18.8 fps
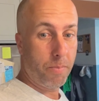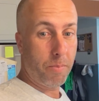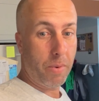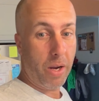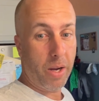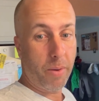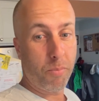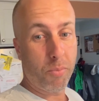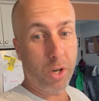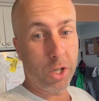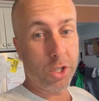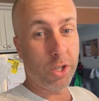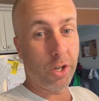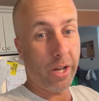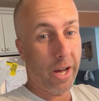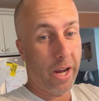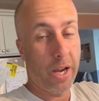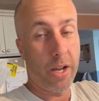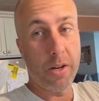My
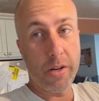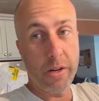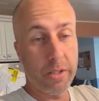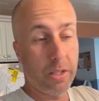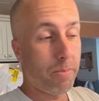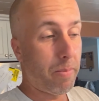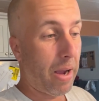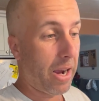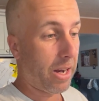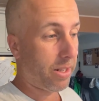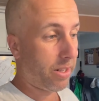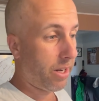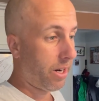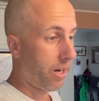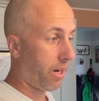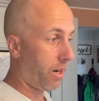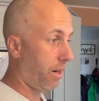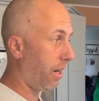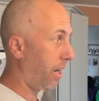pressure canner is back
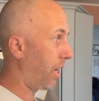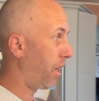there.